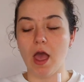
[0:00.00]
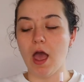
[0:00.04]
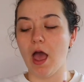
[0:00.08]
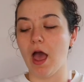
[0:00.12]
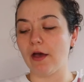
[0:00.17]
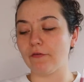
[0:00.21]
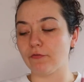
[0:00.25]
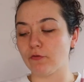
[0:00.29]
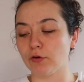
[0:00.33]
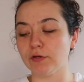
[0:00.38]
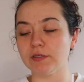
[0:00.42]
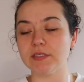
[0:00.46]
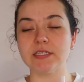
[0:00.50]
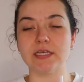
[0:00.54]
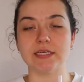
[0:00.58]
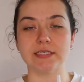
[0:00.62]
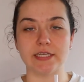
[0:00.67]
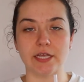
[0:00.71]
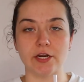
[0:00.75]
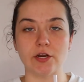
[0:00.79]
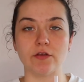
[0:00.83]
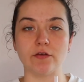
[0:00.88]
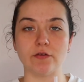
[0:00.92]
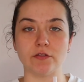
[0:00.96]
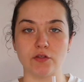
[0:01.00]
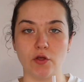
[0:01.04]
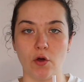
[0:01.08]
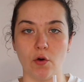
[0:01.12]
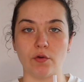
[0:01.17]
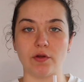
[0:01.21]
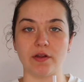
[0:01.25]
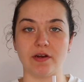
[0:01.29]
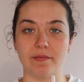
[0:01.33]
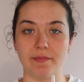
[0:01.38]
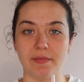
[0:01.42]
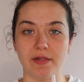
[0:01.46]
Of course they say to use
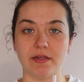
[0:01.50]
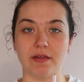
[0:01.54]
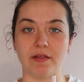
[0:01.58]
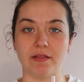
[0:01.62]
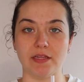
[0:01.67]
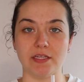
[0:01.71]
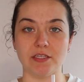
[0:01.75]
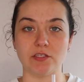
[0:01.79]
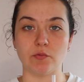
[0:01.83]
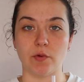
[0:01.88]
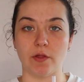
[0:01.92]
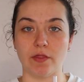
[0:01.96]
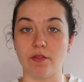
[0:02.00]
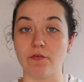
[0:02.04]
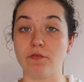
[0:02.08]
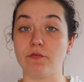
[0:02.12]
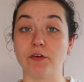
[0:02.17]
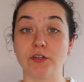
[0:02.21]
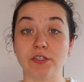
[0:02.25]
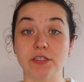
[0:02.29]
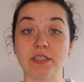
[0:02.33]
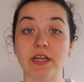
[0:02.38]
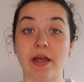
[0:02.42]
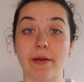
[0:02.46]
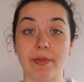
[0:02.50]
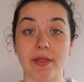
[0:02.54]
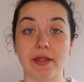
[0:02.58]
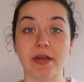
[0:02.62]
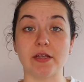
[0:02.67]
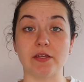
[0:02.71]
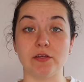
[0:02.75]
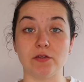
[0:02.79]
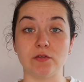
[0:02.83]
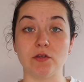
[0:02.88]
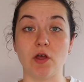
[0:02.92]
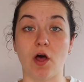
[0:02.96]
coconut milk in this one. The first time that I
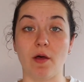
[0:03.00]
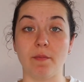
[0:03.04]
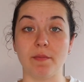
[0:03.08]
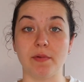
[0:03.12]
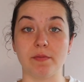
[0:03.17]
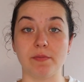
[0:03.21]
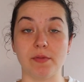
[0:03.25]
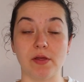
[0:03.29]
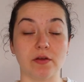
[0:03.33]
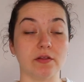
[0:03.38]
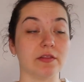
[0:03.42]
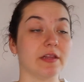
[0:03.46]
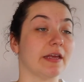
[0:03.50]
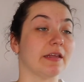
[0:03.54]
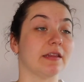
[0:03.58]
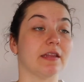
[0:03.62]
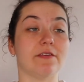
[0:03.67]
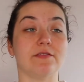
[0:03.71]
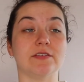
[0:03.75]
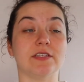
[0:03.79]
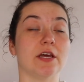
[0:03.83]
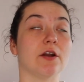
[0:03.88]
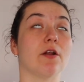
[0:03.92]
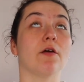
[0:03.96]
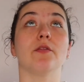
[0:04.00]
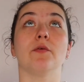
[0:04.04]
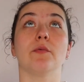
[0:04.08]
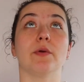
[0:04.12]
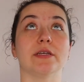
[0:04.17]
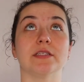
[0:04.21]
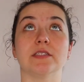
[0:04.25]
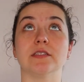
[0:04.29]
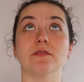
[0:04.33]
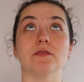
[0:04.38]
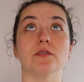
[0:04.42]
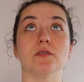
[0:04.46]
use almond milk, like they've said on the
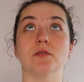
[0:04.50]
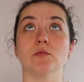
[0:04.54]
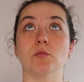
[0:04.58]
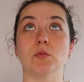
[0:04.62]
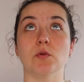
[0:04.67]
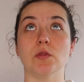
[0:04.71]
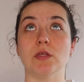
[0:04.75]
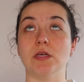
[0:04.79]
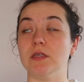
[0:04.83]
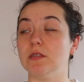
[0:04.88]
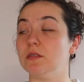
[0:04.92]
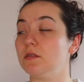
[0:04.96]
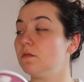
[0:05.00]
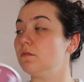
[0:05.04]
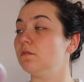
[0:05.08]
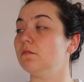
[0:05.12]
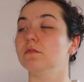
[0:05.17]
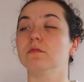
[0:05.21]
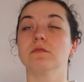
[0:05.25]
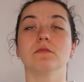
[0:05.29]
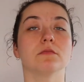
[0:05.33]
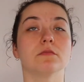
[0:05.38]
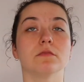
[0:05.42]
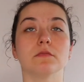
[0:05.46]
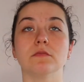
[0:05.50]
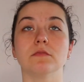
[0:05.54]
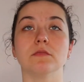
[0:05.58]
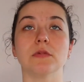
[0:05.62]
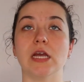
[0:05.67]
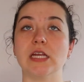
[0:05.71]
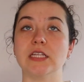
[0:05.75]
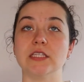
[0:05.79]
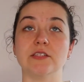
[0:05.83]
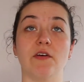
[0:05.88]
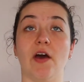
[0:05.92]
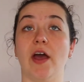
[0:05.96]
rest of the smoothies.
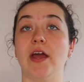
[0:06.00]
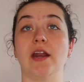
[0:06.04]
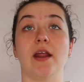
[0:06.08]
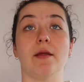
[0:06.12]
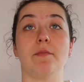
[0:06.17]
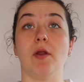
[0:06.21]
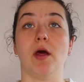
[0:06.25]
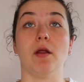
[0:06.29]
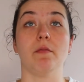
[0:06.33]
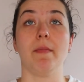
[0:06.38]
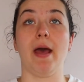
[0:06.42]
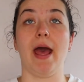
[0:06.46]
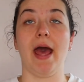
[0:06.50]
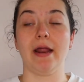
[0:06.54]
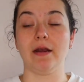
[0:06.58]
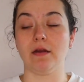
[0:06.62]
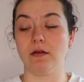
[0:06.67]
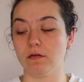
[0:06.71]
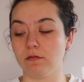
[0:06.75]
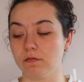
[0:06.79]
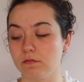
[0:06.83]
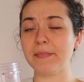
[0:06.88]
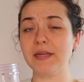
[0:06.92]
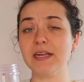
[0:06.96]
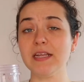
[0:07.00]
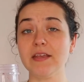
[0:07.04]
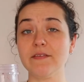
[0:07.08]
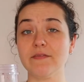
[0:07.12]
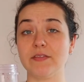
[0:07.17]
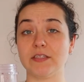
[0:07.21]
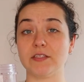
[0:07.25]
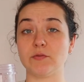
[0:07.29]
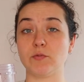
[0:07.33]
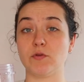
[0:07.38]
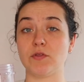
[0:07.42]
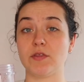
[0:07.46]
It's fine, I'm not mad. I'm gonna give
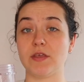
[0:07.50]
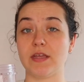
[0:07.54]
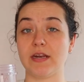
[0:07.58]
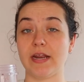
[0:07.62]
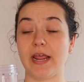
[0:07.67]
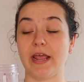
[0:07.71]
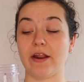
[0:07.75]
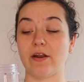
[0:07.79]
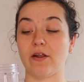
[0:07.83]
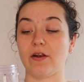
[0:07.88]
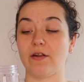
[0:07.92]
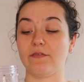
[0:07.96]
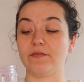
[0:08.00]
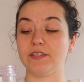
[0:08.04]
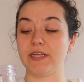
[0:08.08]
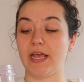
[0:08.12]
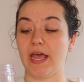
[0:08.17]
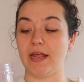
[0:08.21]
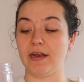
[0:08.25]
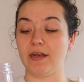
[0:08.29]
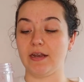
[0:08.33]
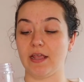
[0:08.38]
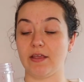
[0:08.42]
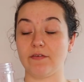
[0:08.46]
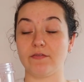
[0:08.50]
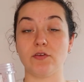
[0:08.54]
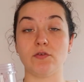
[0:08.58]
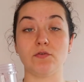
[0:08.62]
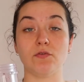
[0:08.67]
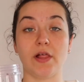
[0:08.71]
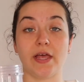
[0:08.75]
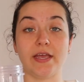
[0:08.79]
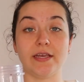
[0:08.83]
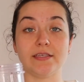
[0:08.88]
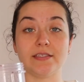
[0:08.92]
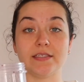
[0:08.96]
this smoothie an 8 out of 10. If you
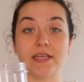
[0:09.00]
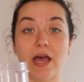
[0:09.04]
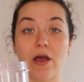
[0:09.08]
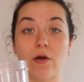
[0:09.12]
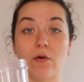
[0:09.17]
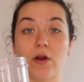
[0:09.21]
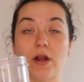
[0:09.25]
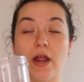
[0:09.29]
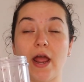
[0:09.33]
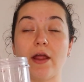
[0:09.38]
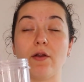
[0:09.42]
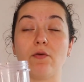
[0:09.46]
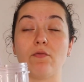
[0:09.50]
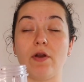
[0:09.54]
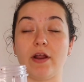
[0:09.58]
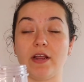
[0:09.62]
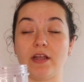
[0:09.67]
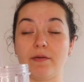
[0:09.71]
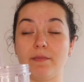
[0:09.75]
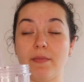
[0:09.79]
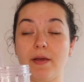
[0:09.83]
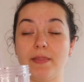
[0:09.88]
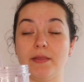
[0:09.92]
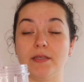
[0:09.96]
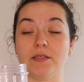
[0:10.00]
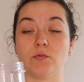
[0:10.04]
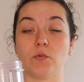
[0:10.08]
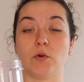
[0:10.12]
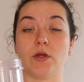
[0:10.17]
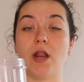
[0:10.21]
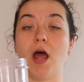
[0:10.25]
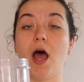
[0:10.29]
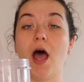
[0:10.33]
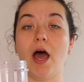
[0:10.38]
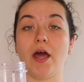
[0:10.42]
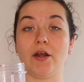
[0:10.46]
like sour, I recommend this
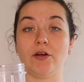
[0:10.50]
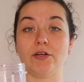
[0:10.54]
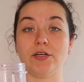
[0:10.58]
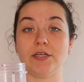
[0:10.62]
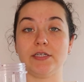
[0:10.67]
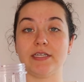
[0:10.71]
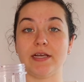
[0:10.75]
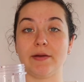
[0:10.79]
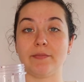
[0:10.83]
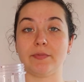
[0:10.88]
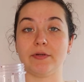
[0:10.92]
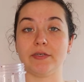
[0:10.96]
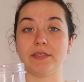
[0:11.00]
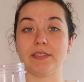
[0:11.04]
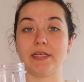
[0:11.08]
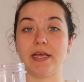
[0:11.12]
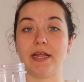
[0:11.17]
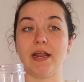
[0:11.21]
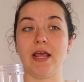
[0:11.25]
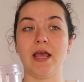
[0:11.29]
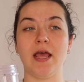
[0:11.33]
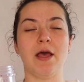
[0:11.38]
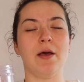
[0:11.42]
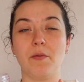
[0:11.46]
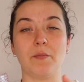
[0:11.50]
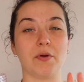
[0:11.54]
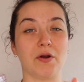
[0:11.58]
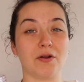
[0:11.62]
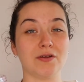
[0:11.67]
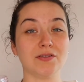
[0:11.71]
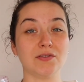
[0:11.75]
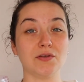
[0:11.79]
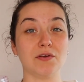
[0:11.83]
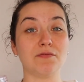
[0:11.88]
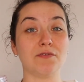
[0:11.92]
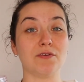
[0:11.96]
one 110%. But
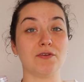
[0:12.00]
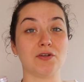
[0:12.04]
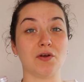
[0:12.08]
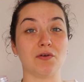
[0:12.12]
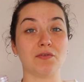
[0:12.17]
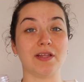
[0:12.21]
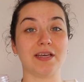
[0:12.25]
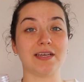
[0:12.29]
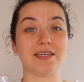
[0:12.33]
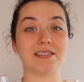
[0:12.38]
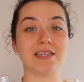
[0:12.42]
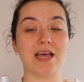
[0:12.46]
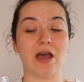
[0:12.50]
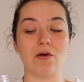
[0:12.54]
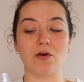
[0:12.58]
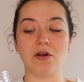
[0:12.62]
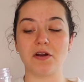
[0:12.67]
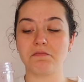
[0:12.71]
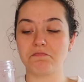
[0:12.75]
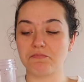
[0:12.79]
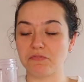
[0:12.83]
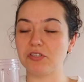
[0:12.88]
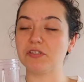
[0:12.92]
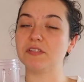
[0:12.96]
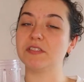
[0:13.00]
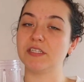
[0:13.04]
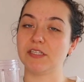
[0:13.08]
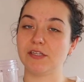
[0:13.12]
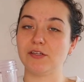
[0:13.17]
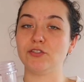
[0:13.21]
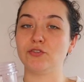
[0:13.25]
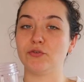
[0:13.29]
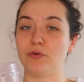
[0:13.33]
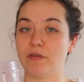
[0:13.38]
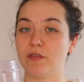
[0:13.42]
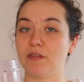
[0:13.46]
also if you don't like sour, you'll still
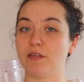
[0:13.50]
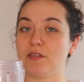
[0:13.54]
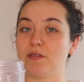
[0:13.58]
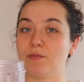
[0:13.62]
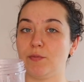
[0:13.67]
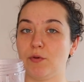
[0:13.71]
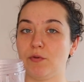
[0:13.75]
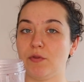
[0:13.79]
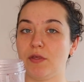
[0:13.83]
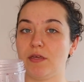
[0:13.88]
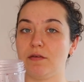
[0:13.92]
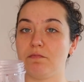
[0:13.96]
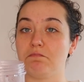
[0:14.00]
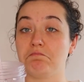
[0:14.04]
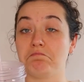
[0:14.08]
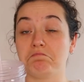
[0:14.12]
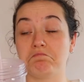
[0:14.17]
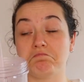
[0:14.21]
enjoy this smoothie.